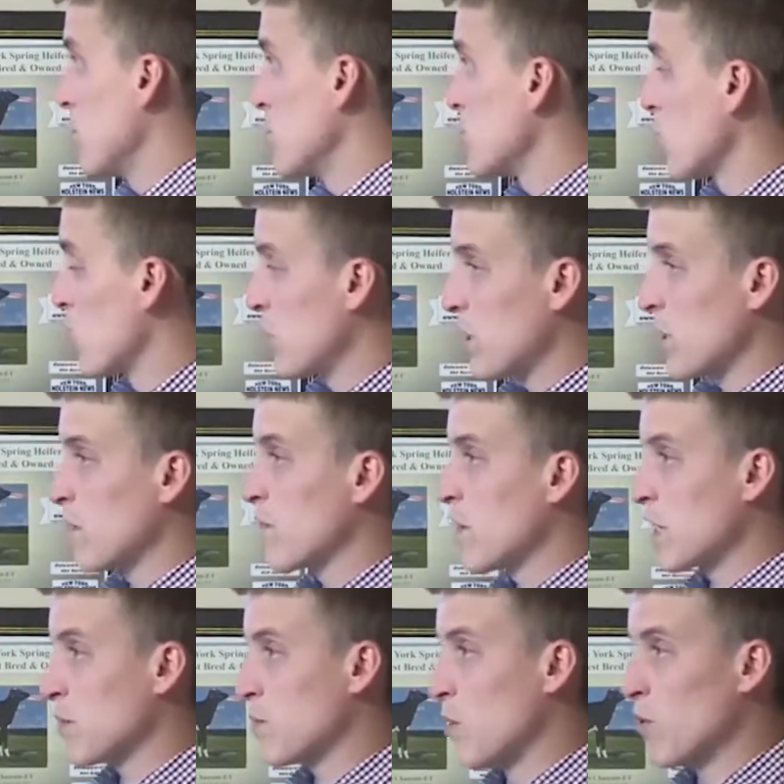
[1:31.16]
So we can
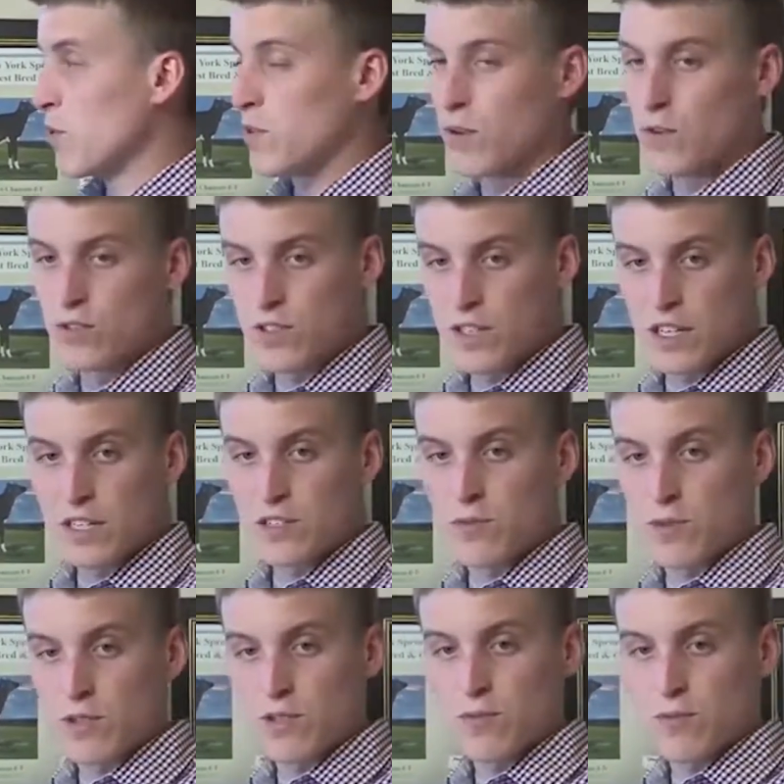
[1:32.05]
affect both those
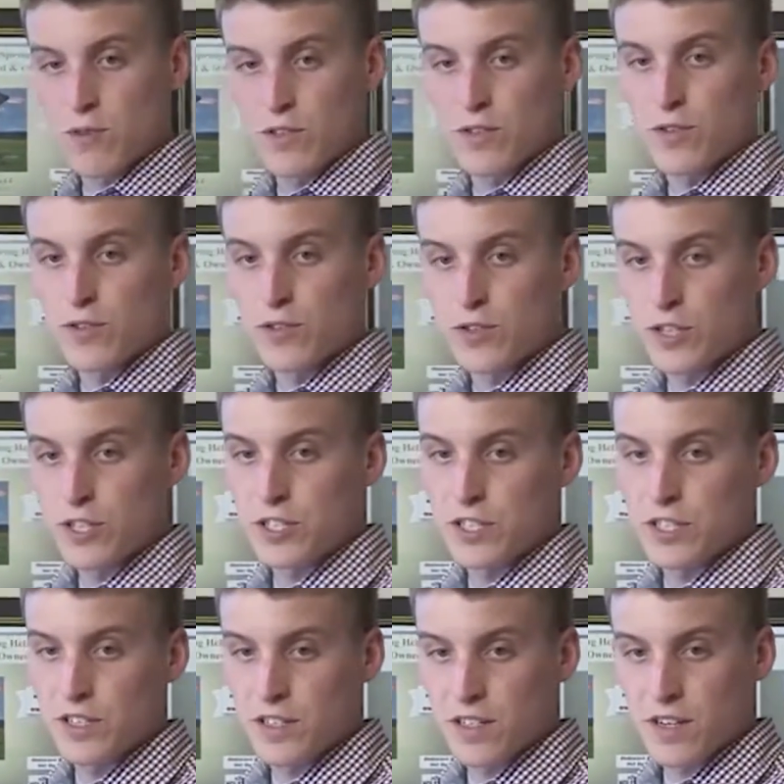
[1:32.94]
things with the
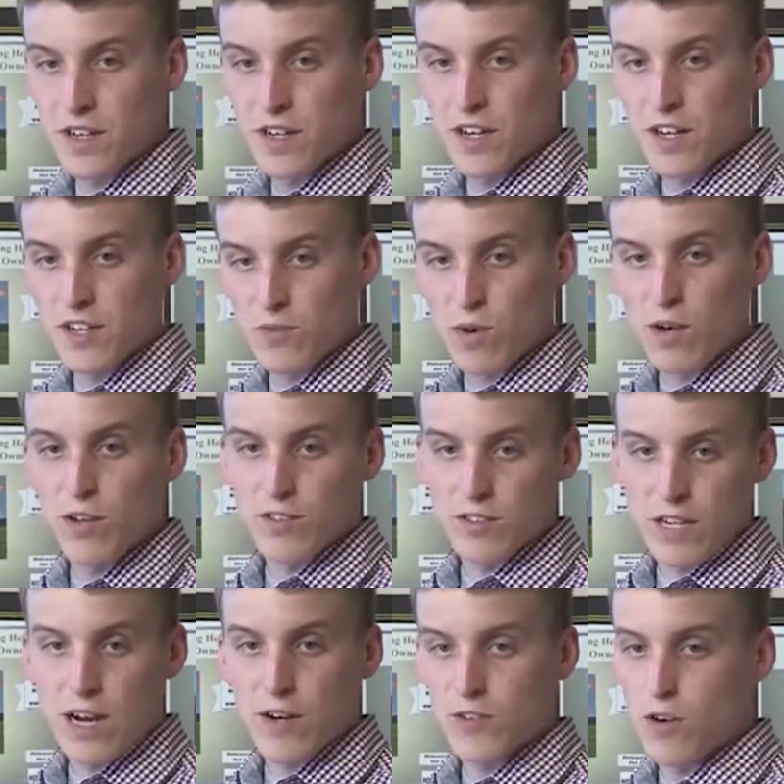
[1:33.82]
nutrition as well
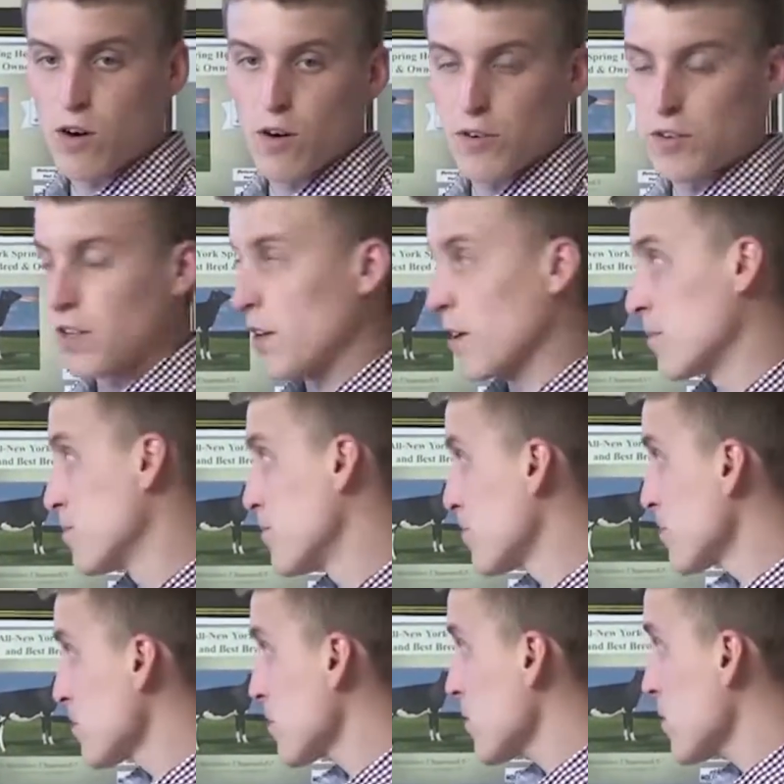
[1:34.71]
as how tall they are.
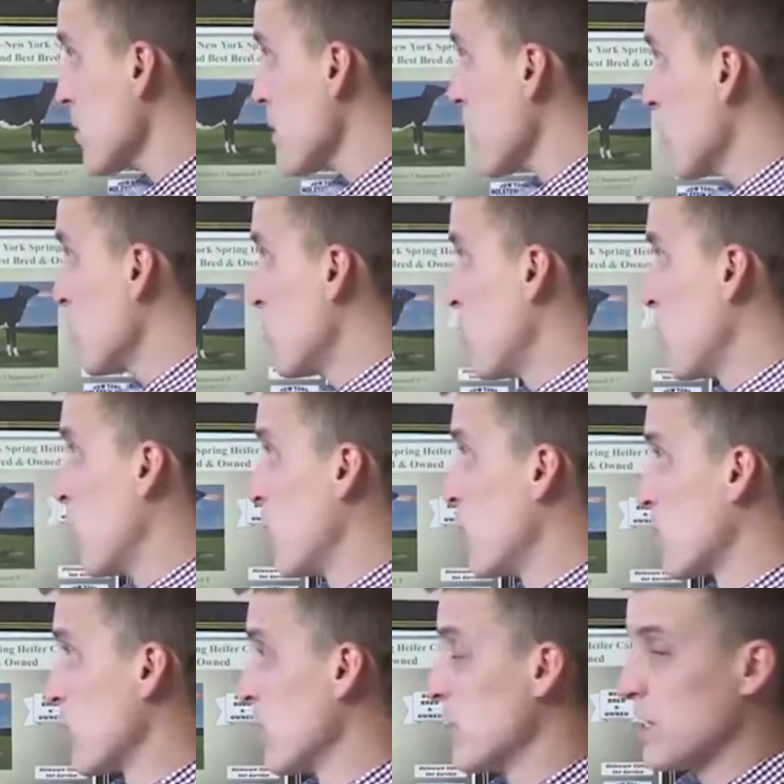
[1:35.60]
But what
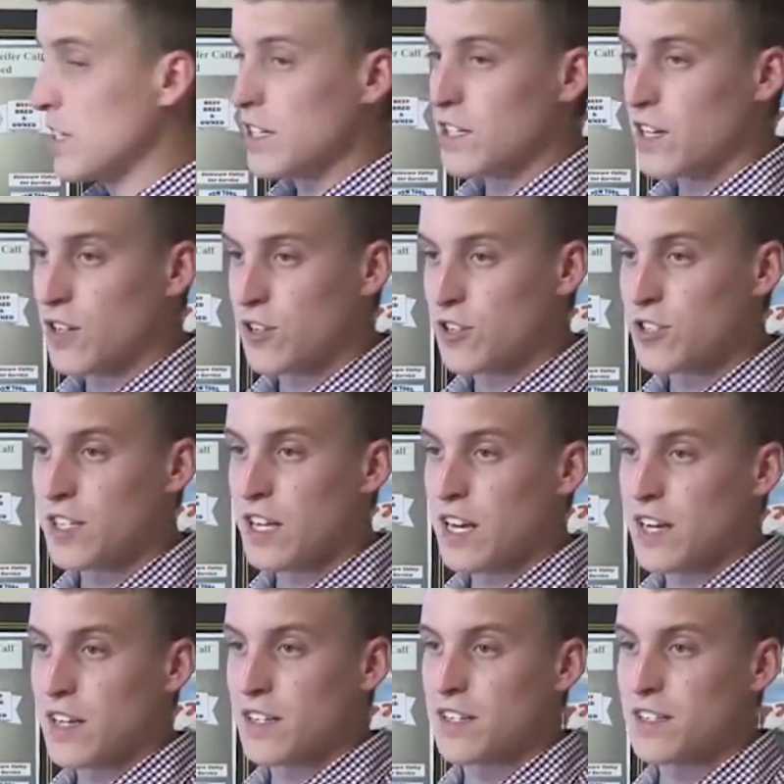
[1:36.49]
we really need to
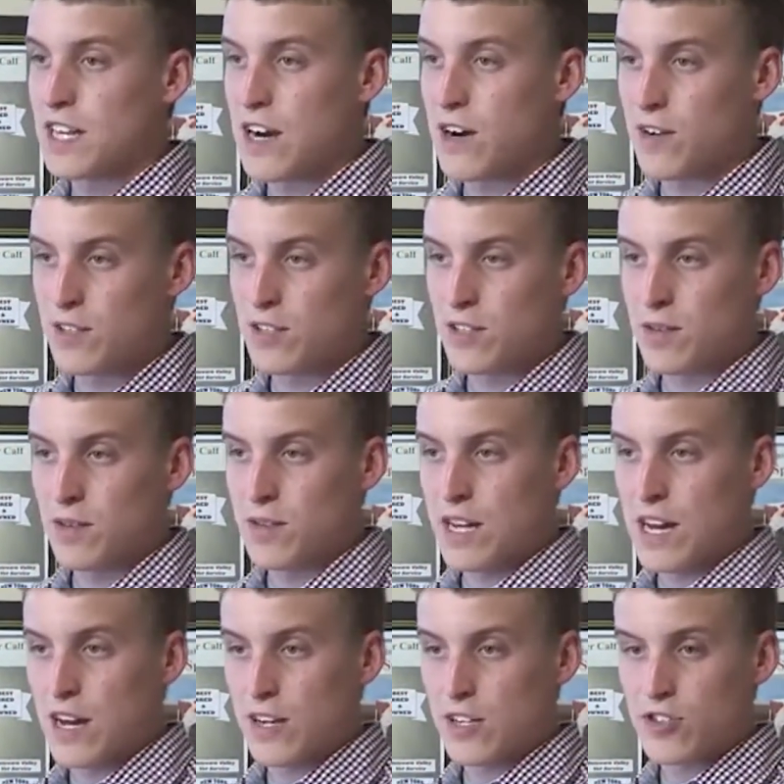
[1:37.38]
understand is how to
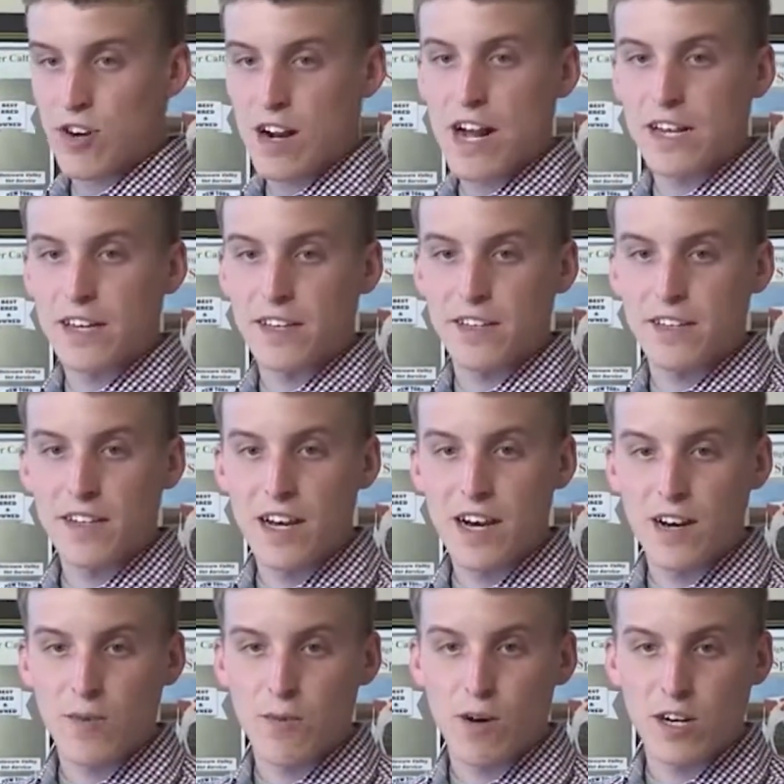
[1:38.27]
track it,
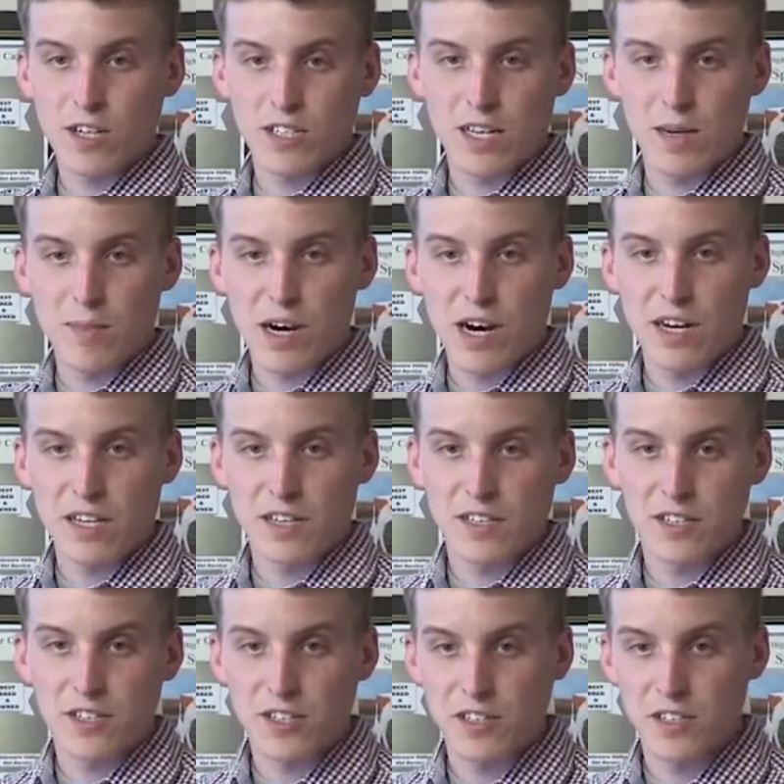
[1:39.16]
how to watch that body
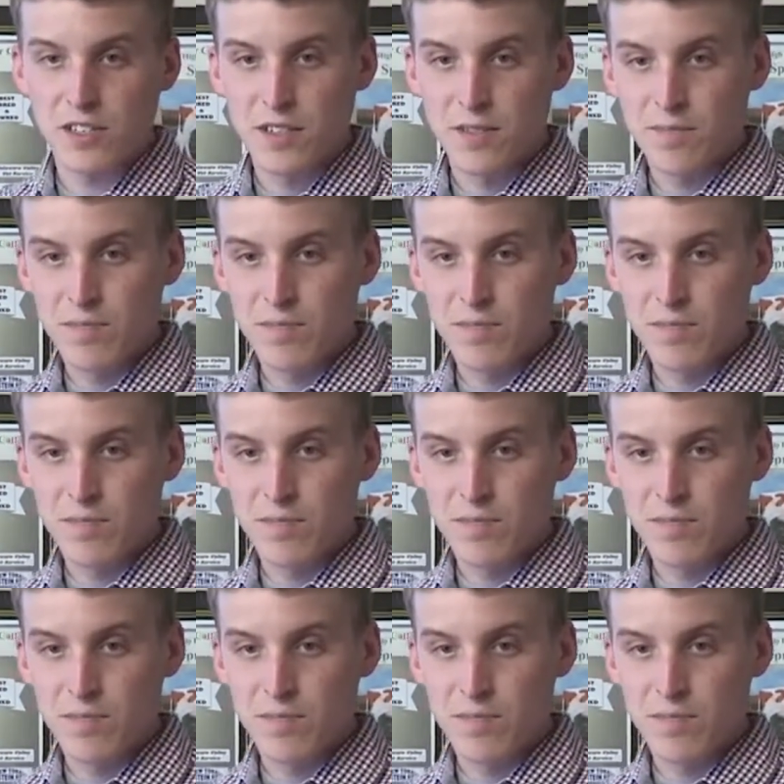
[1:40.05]
condition.